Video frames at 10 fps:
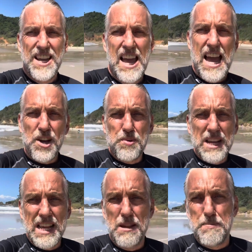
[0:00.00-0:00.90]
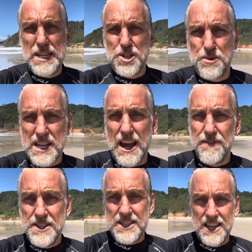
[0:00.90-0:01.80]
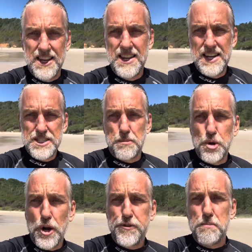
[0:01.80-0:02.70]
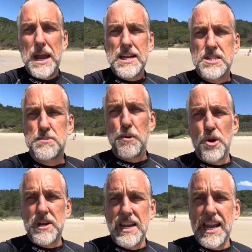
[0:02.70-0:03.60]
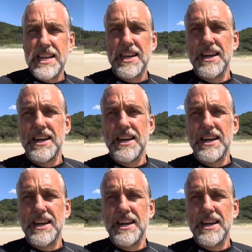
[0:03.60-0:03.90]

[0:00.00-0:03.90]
How quickly the beach recovers. It's a beautiful beach, Broken Head.